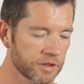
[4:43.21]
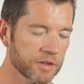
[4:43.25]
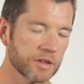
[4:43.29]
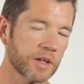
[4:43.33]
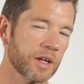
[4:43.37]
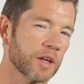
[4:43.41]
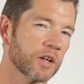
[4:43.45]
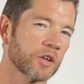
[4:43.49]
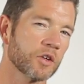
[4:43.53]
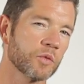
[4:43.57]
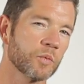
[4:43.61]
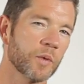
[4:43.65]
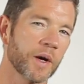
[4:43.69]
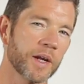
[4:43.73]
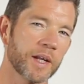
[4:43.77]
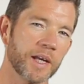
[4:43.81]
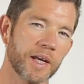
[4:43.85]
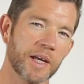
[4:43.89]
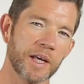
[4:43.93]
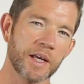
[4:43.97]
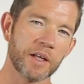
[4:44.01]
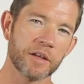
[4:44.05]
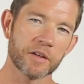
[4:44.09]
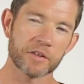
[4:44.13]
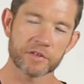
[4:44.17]
a good way to
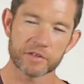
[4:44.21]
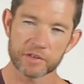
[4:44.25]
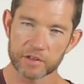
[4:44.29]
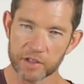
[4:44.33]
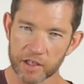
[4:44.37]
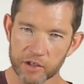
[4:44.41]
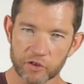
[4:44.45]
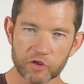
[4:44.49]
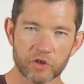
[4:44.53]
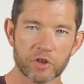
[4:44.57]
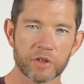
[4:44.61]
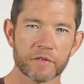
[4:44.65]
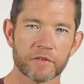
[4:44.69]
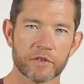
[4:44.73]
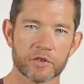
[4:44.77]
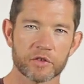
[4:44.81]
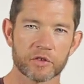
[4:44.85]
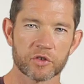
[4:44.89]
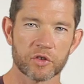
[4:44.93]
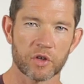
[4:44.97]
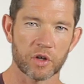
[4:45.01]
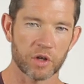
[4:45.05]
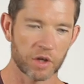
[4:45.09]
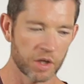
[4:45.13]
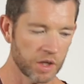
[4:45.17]
end a section of a
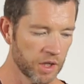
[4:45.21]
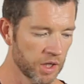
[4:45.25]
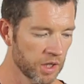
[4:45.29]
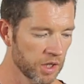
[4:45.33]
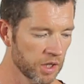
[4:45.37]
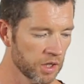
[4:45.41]
song,